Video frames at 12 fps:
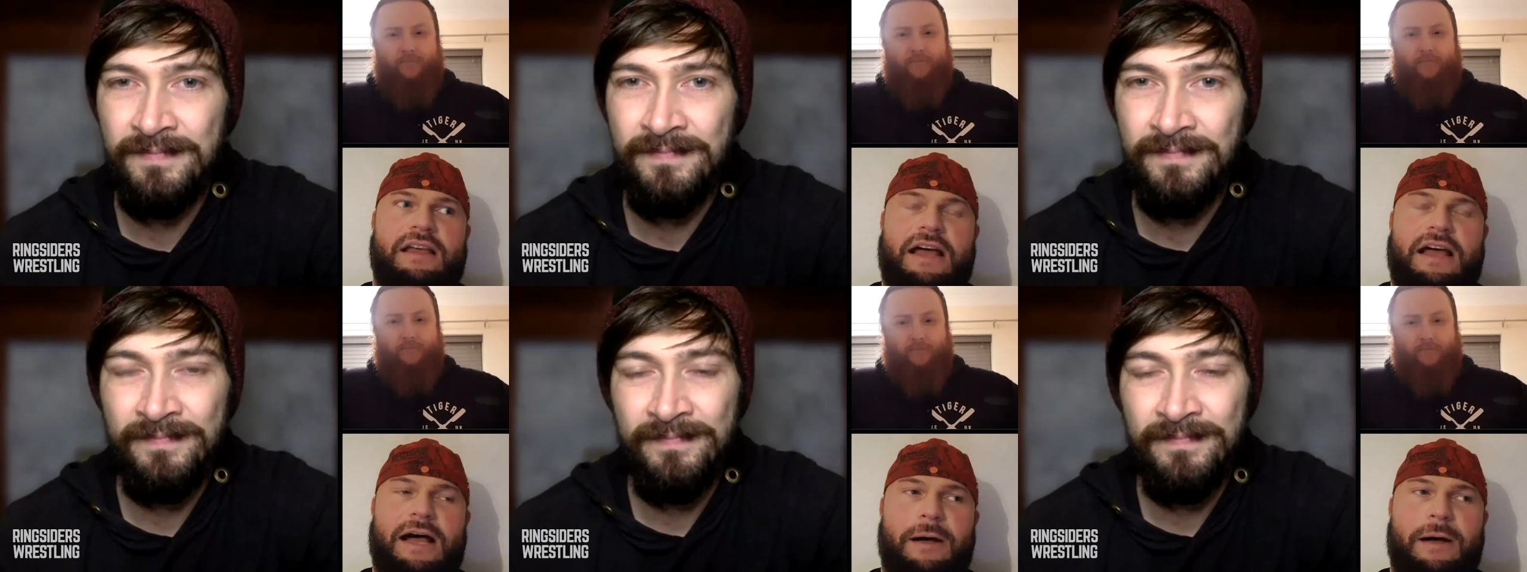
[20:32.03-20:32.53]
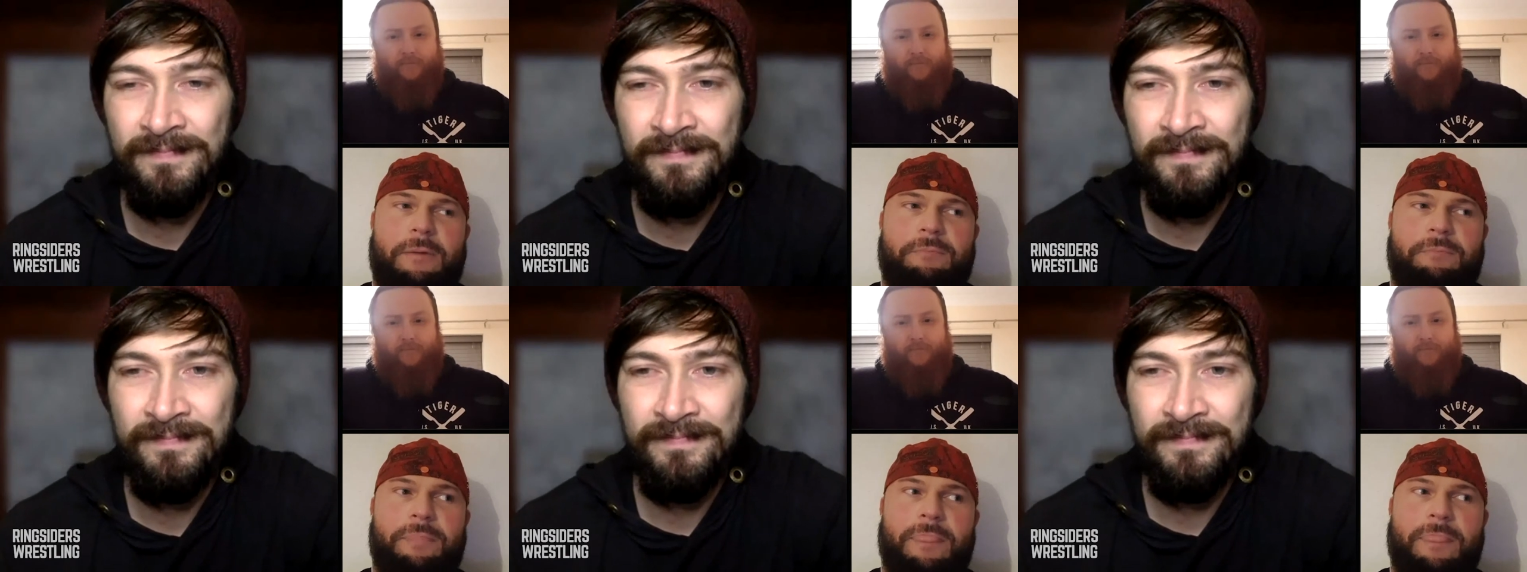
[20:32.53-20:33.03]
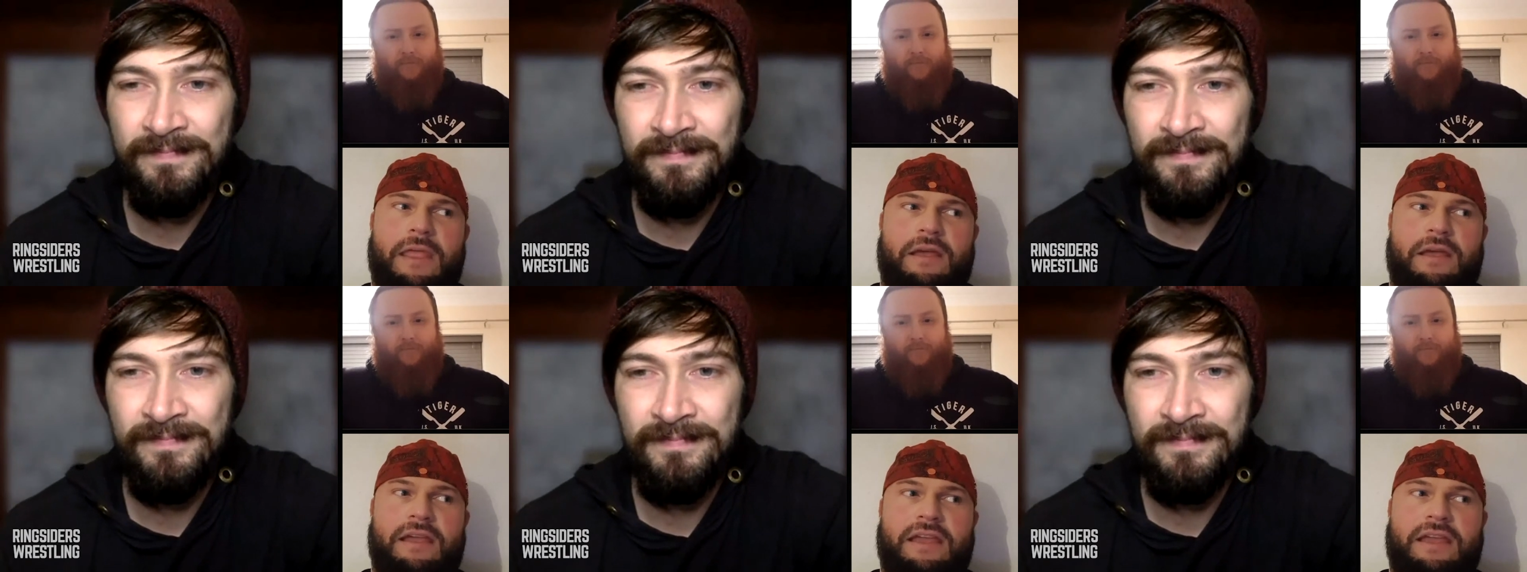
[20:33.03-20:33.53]
Speaker 1: uh,
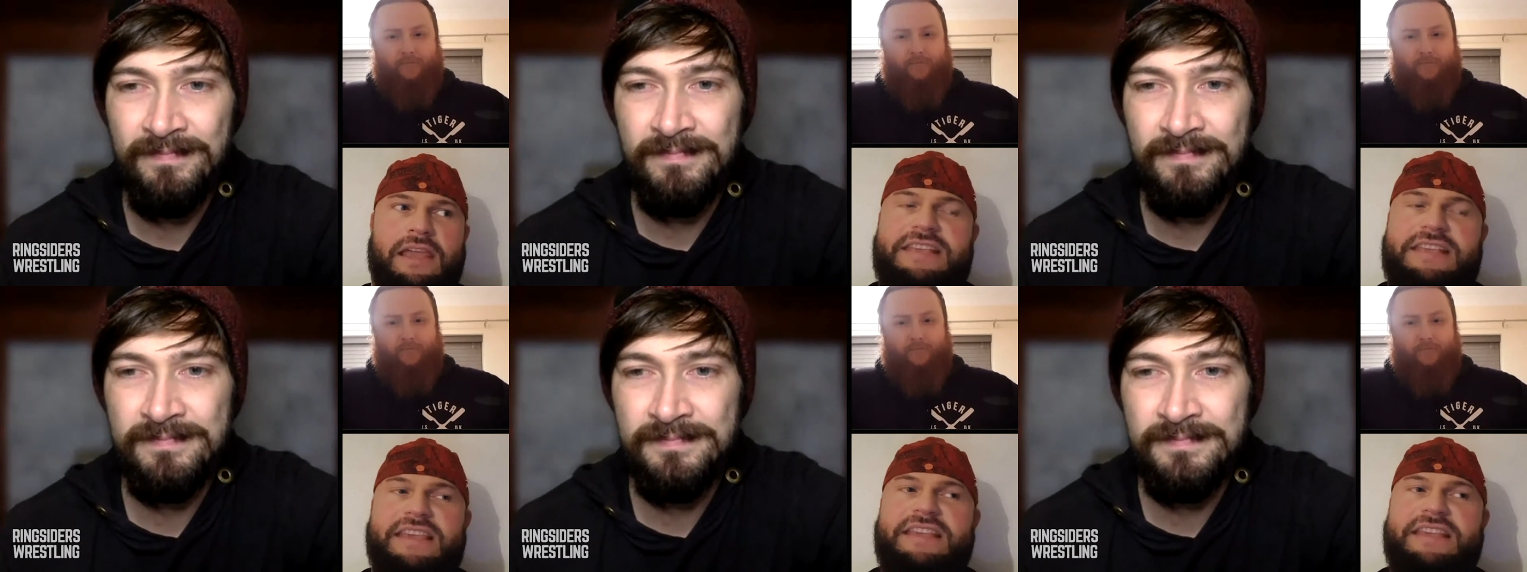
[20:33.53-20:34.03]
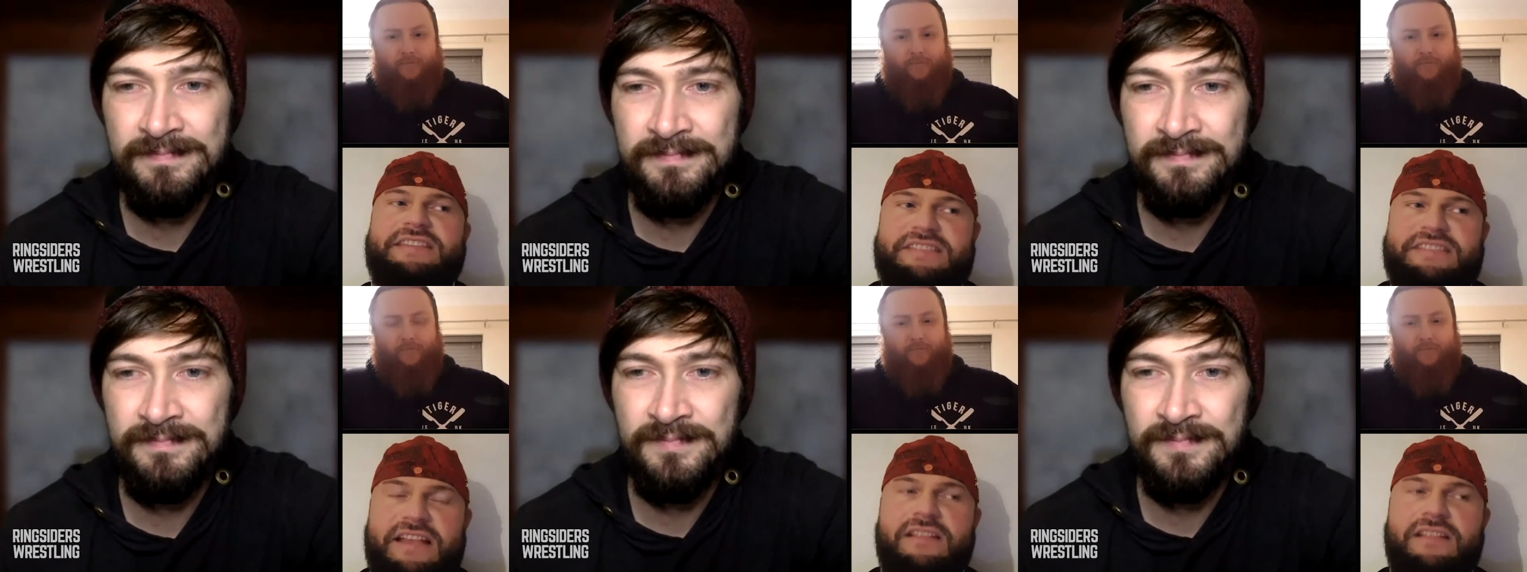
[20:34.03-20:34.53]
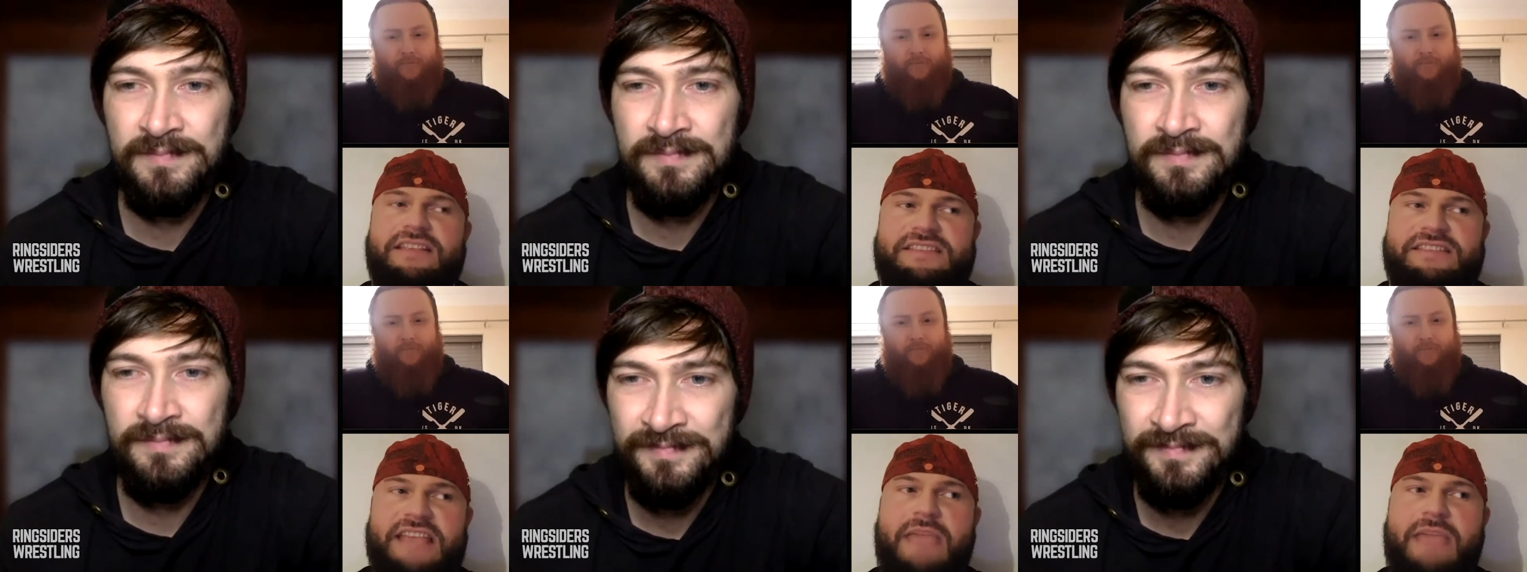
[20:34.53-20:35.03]
he he's still the
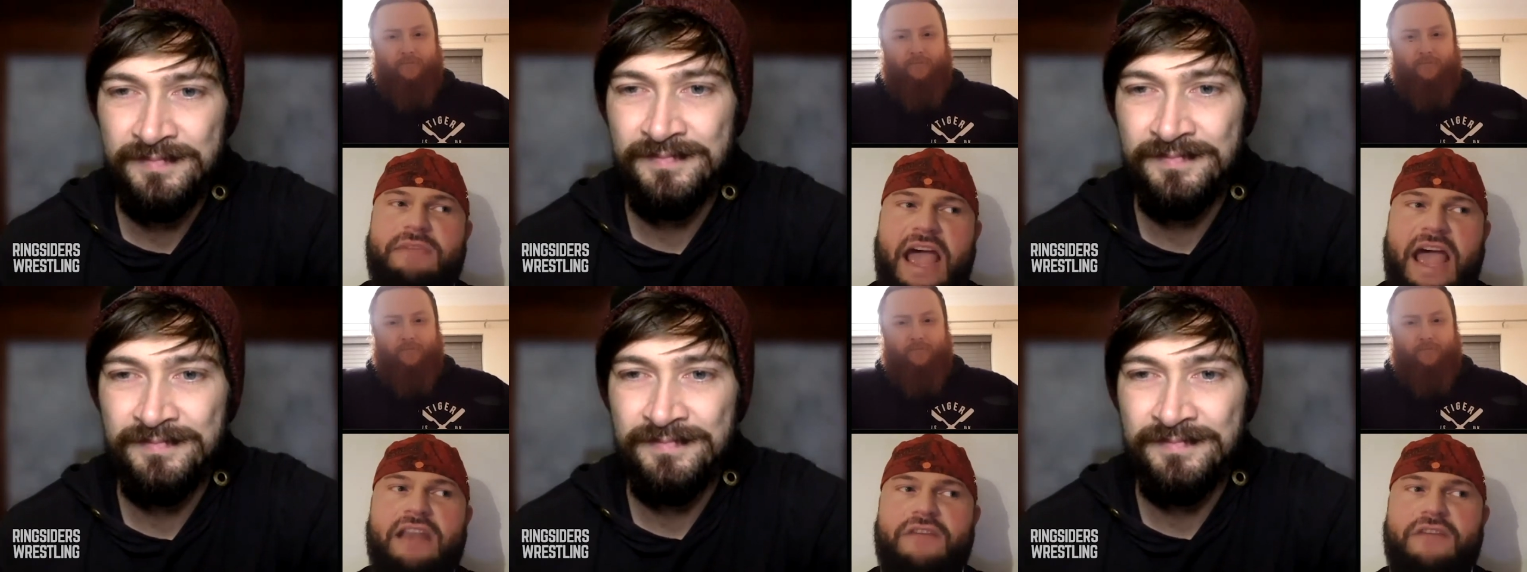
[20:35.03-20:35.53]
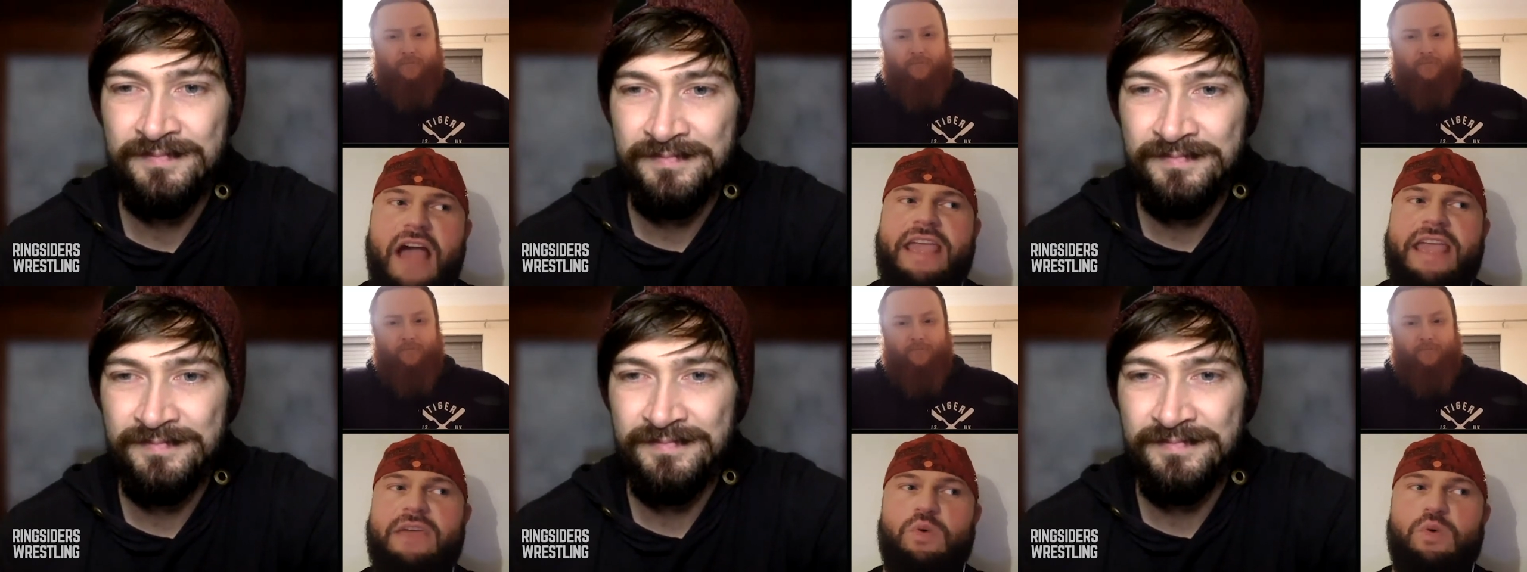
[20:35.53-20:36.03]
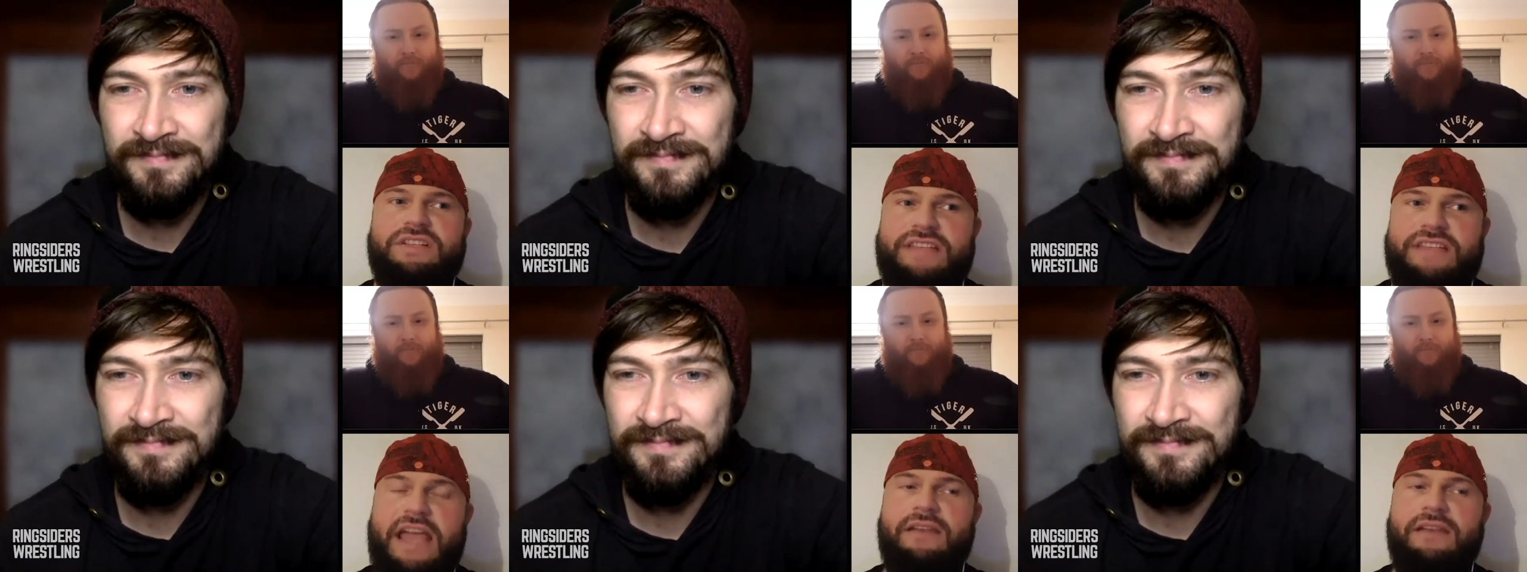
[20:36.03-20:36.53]
same kind of guy he was
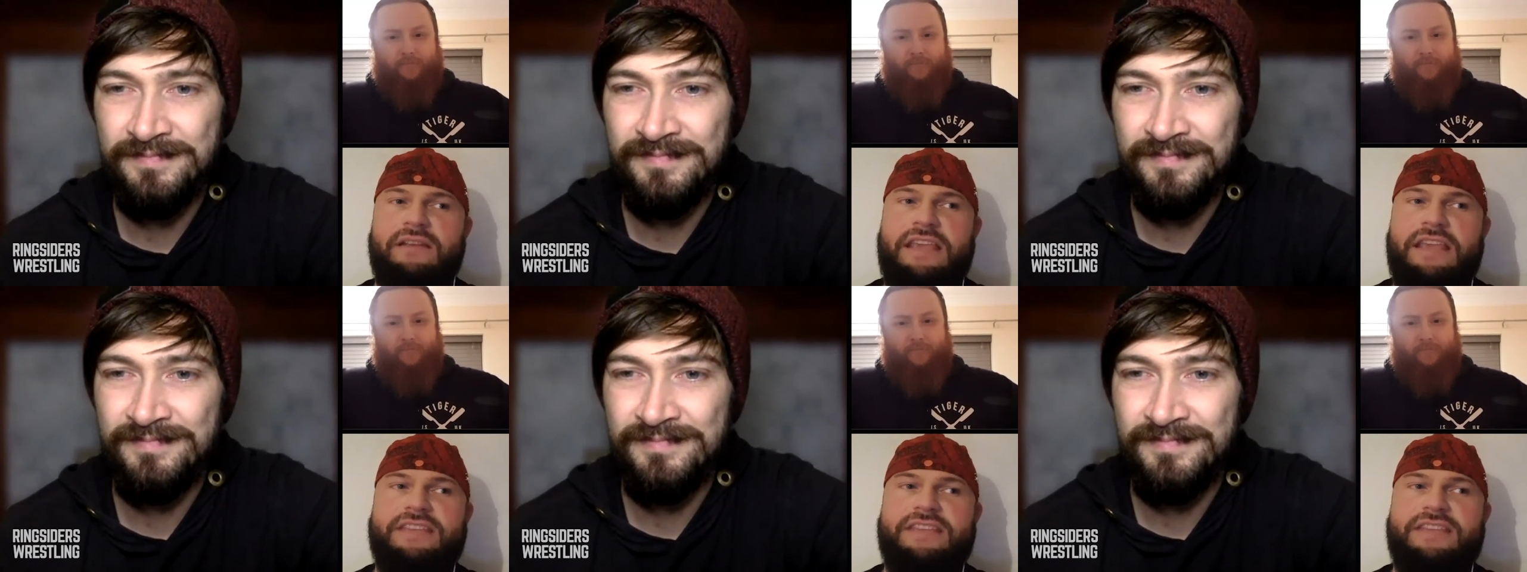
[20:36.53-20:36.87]
then.